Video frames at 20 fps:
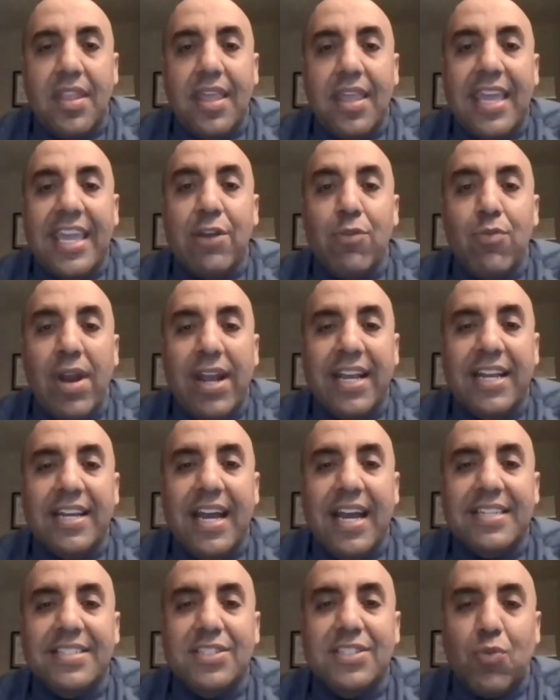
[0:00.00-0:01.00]
He
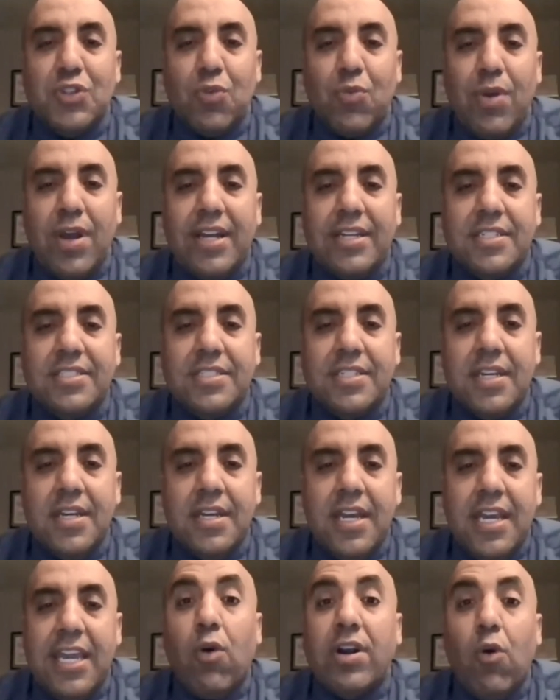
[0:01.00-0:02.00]
recognizes the rest
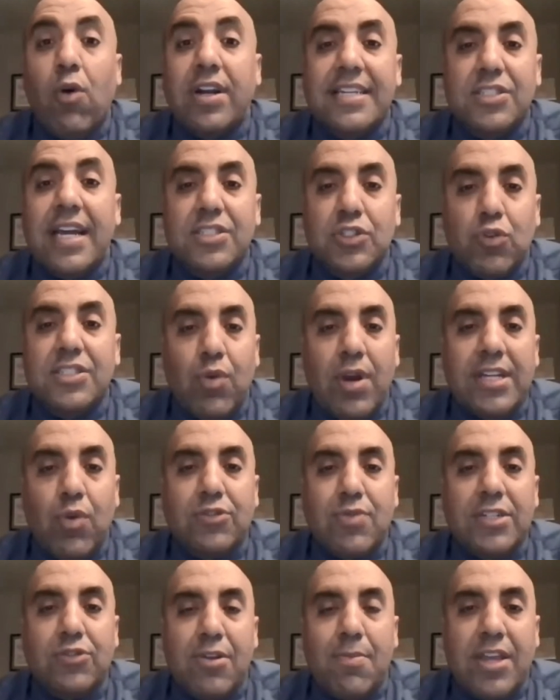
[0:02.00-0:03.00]
he organizes the
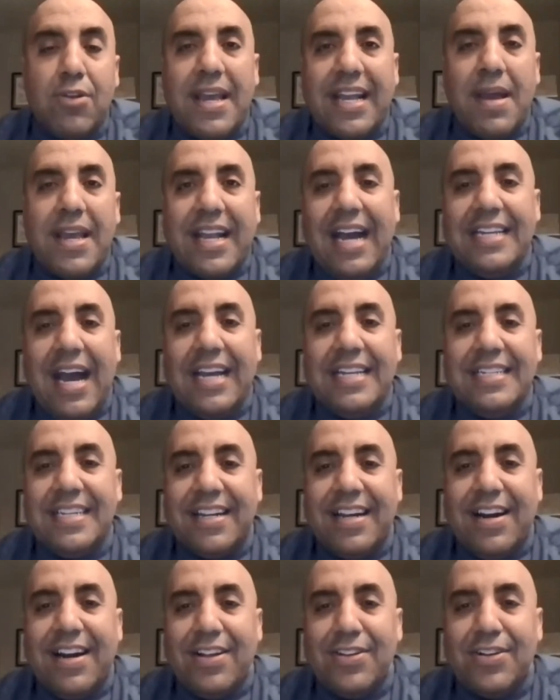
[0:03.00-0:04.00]
rest rather by kind and
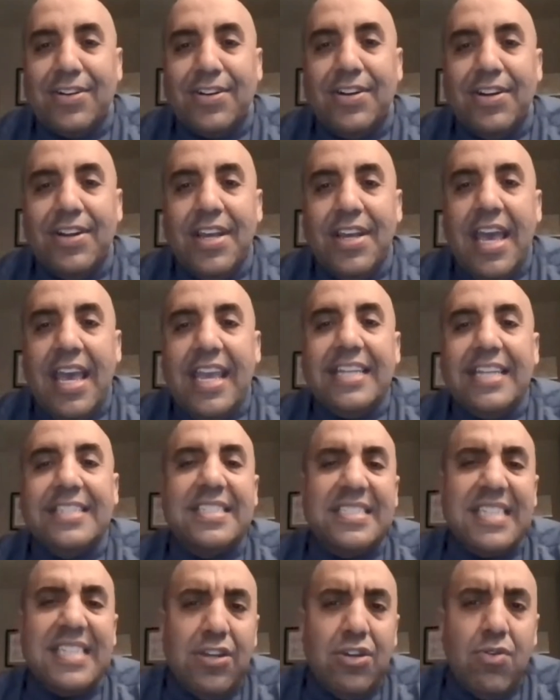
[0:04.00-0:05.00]
color. He
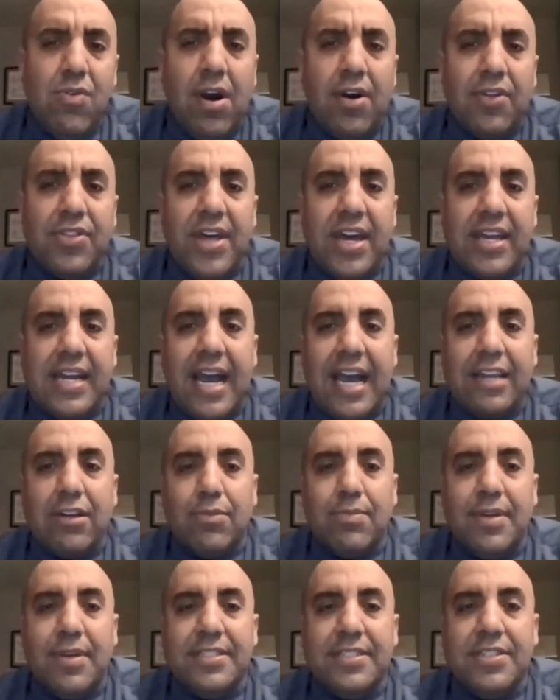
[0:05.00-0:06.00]
says, I knew all that,
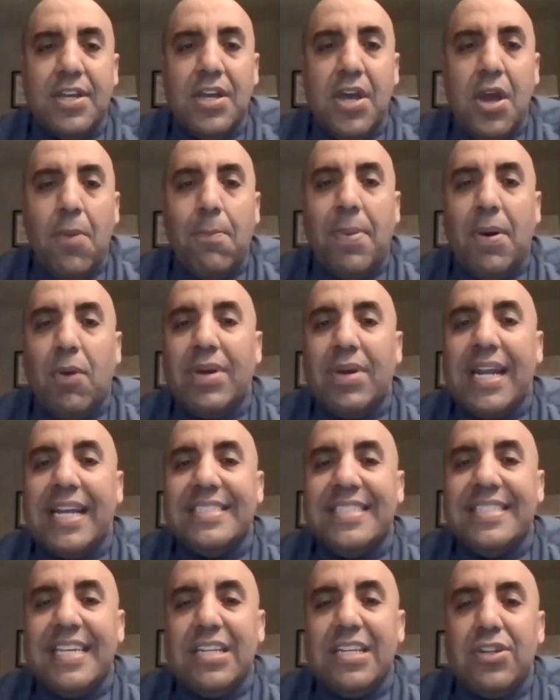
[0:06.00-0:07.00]
Idleman. But what I
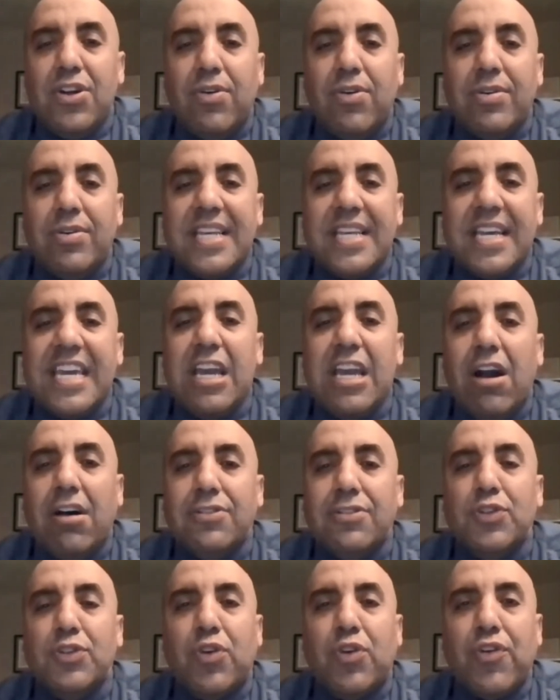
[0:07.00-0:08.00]
didn't know is that he
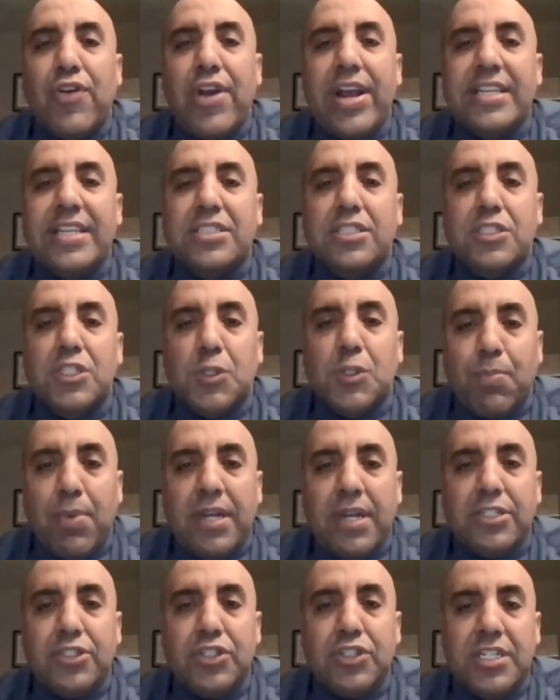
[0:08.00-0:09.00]
also creates a
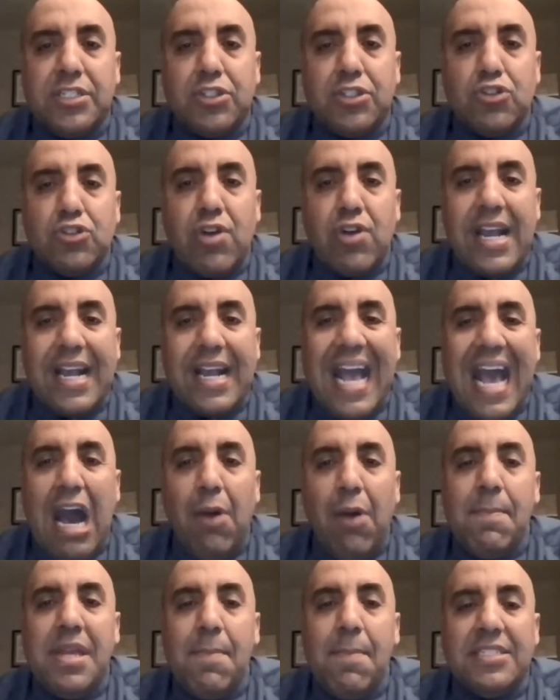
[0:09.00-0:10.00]
spreadsheet to track how
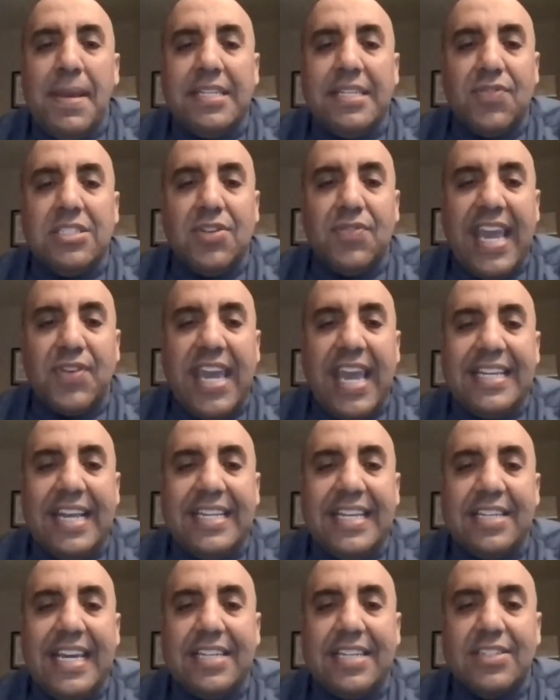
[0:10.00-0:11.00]
many pieces of
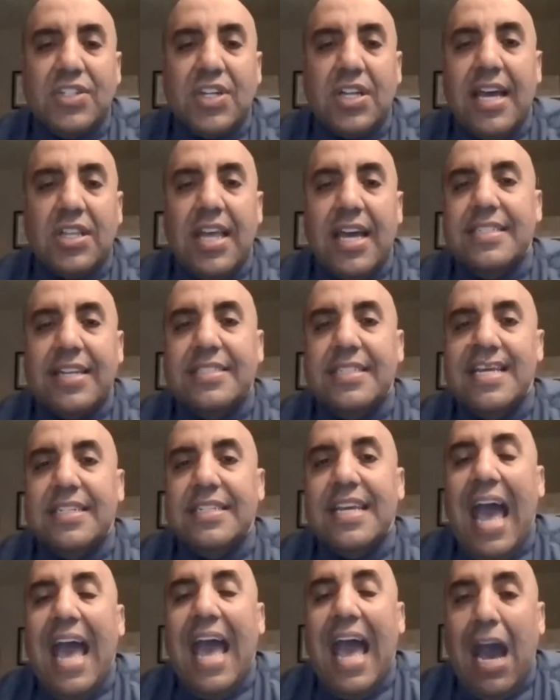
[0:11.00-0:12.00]
candy he has collected,
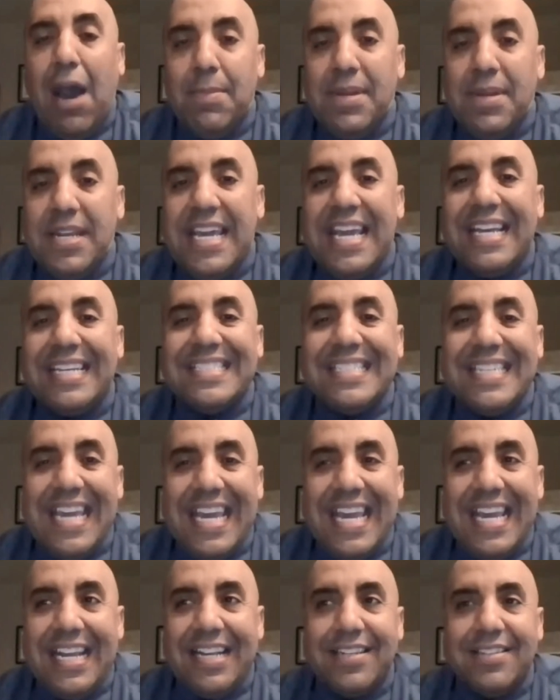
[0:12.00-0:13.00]
how many he has
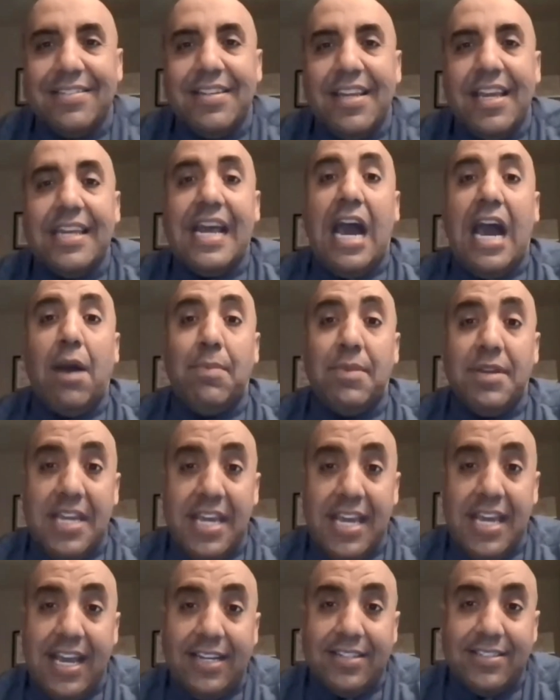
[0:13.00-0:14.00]
eaten, and how many
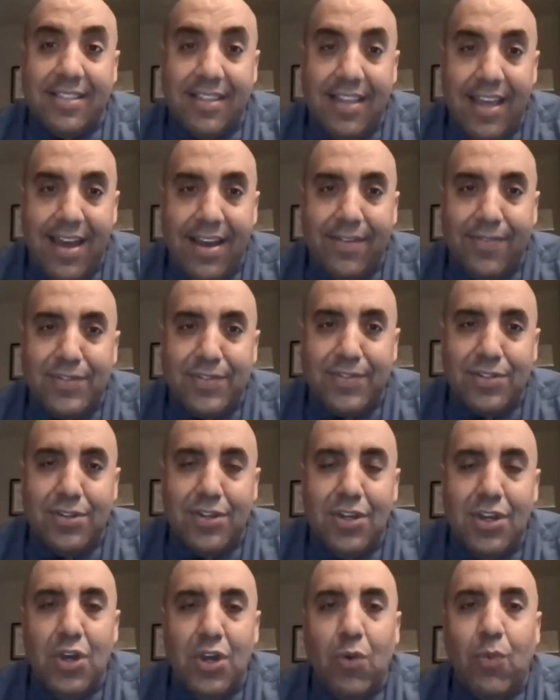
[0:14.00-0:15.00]
he has left.
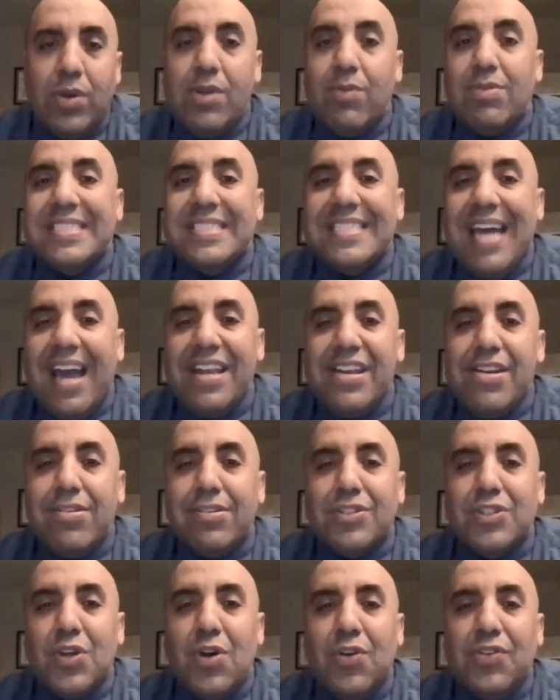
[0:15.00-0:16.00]
When he was nine
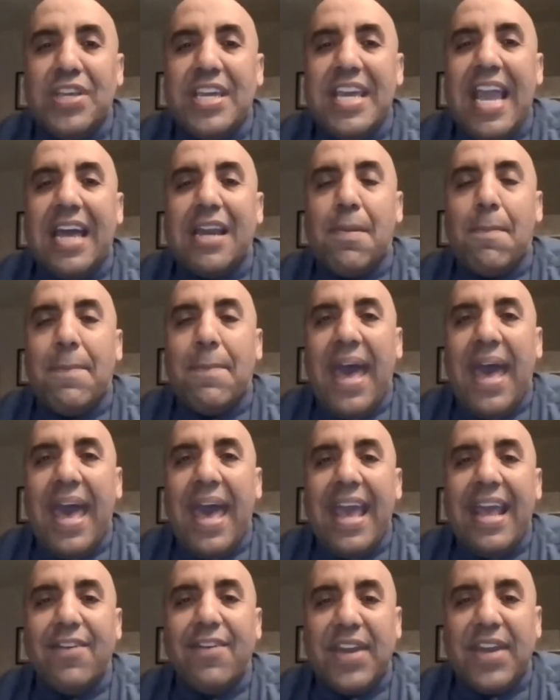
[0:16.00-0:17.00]
years old, he had a
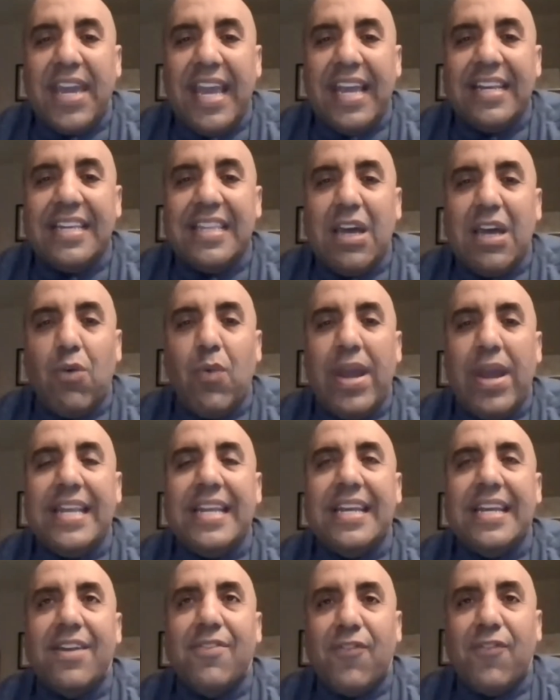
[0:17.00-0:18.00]
bag of candy that weighed
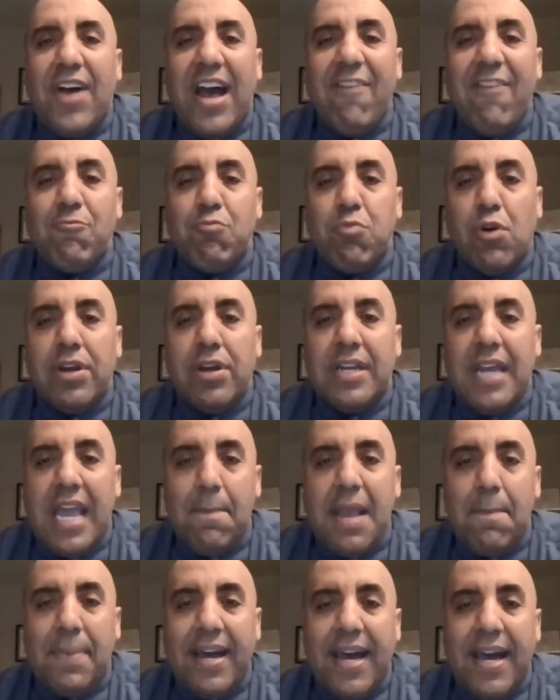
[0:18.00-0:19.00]
in at
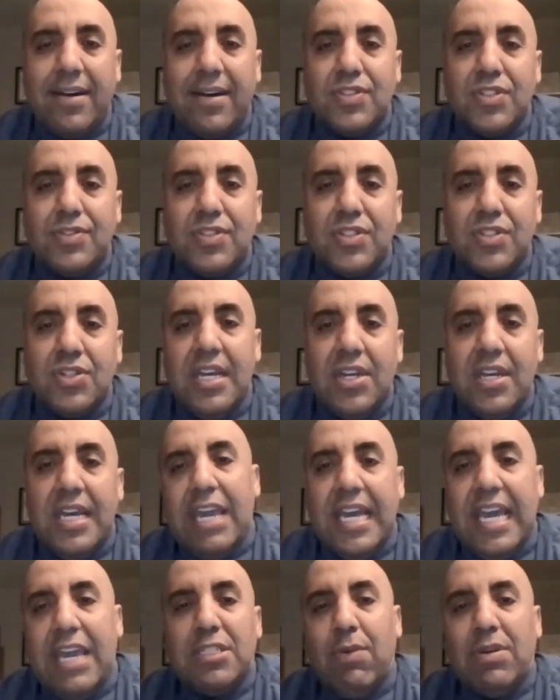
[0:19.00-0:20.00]
5.8 pounds.
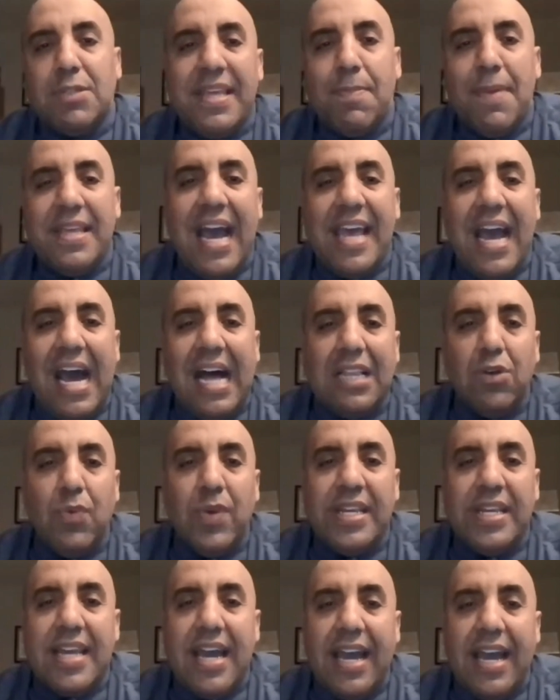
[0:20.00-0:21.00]
He went to bed that
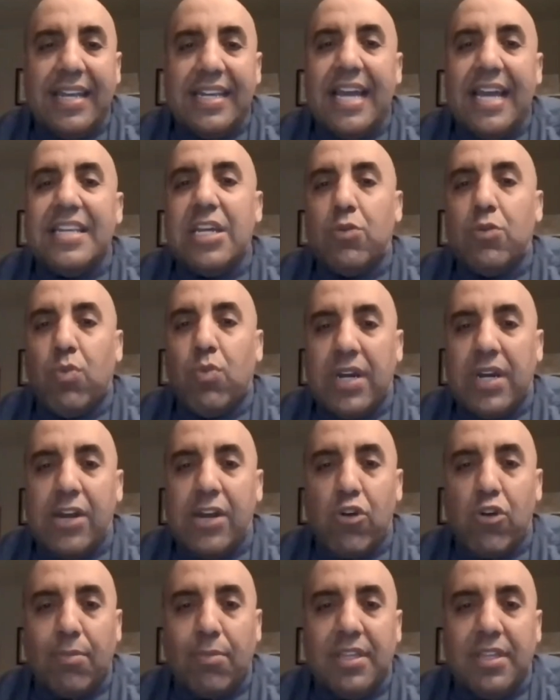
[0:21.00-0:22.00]
Halloween night, and I did what I
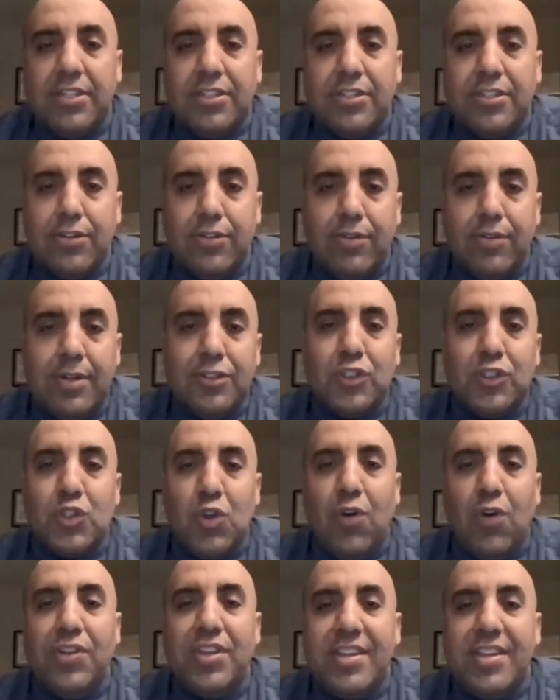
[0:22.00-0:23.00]
normally do
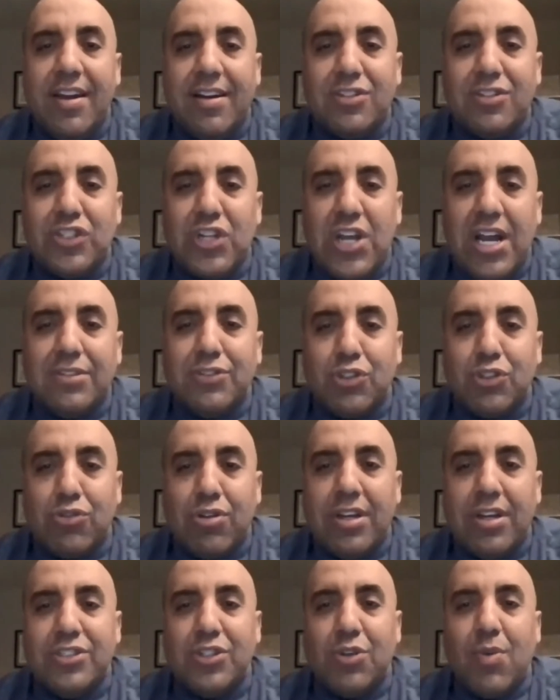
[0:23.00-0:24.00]
stole the young child's
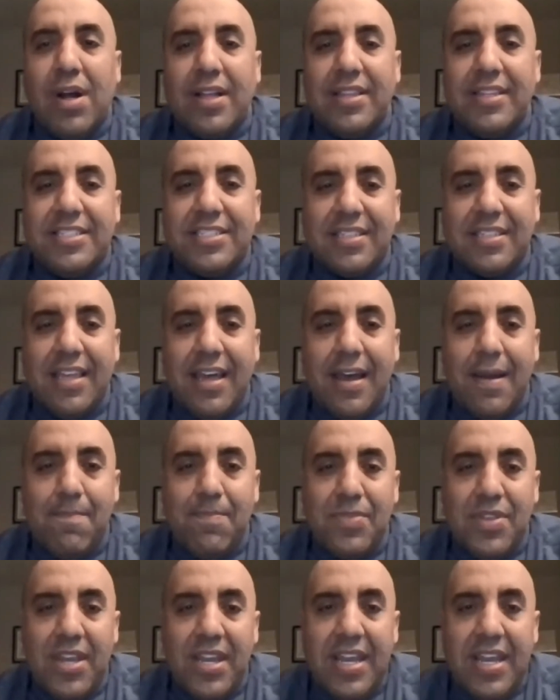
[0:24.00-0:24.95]
treasure while he slept.